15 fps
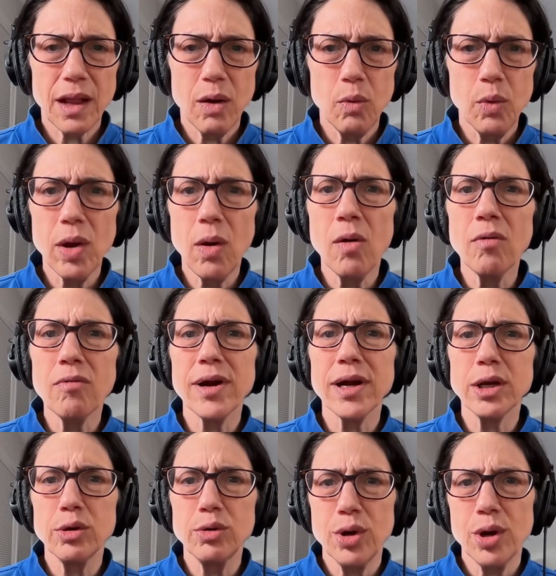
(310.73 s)
We
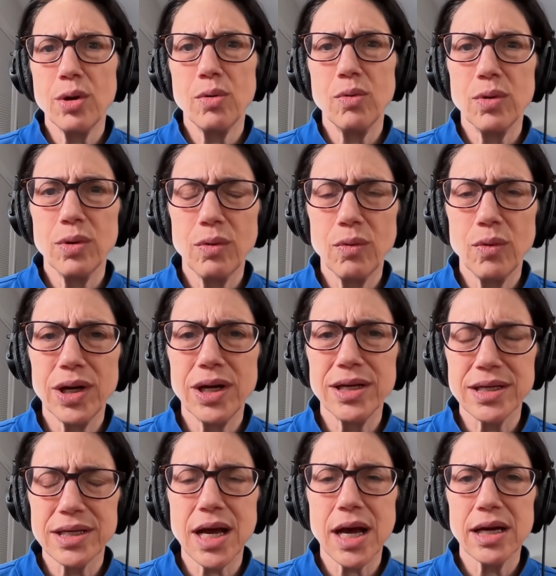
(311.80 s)
already know what
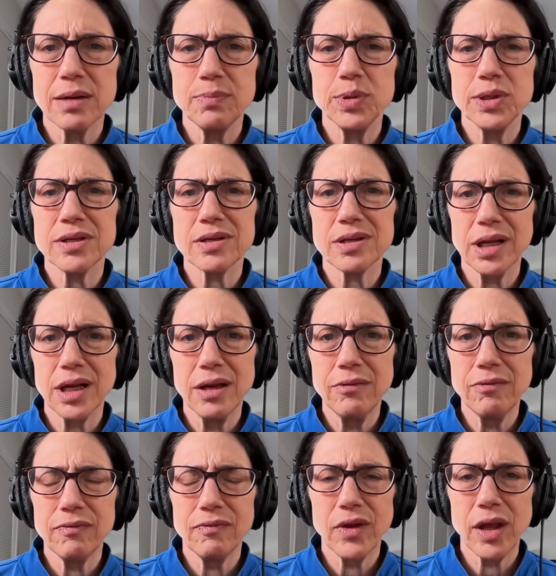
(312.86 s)
he's got up his
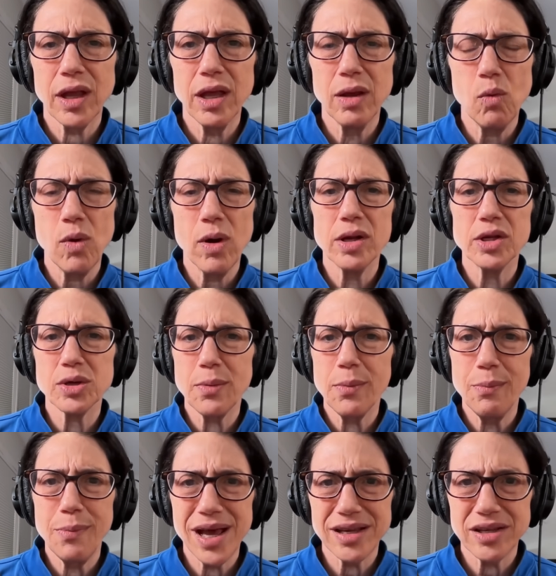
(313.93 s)
sleeve. He wants
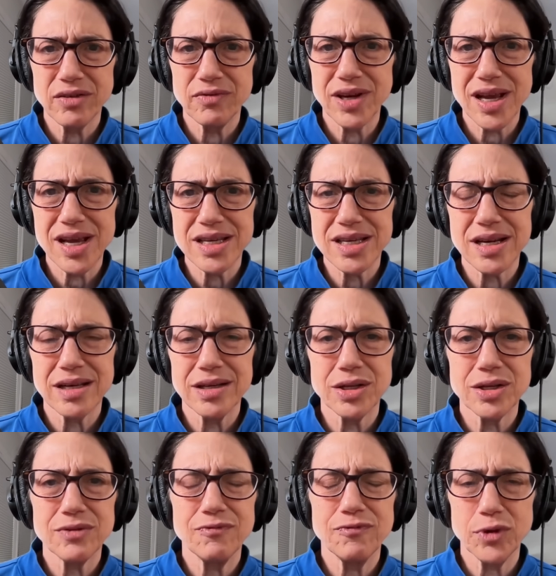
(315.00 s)
massive tax
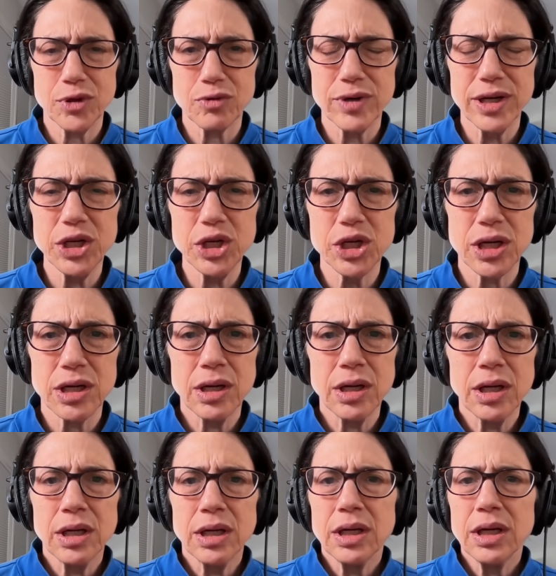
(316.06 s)
cuts for the rich.
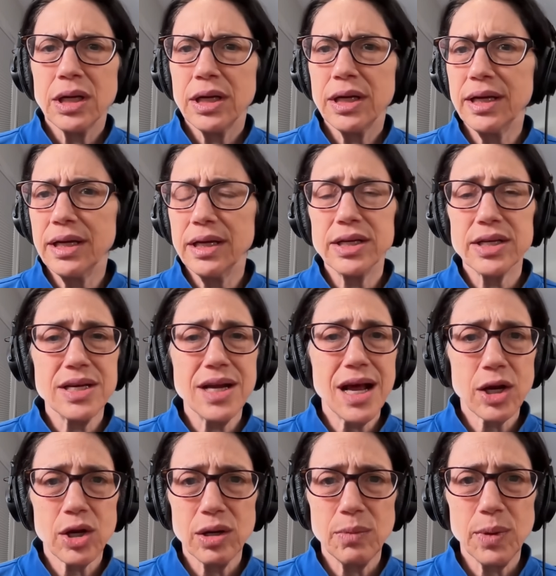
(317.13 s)
He is
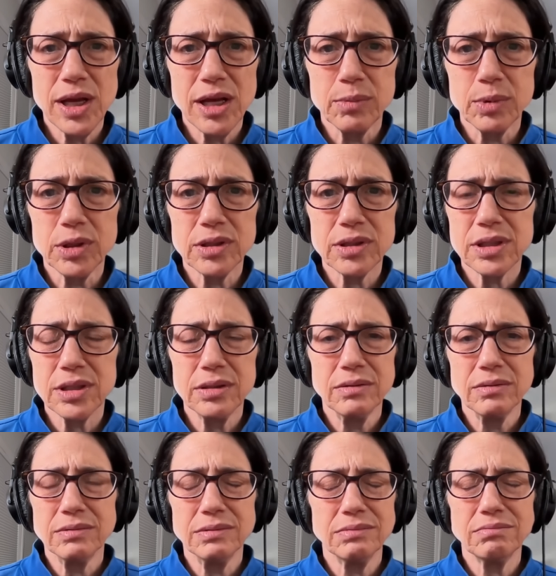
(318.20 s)
not going to be able to